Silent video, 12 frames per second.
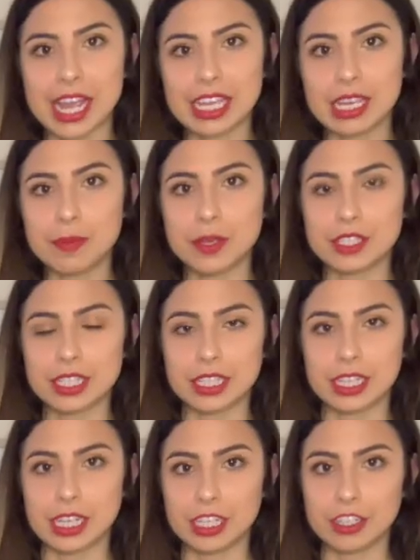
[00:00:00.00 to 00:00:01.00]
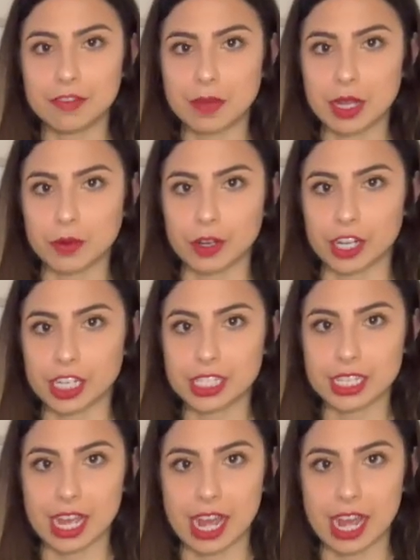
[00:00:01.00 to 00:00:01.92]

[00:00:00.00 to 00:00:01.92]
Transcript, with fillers: I keep using The Color of My Words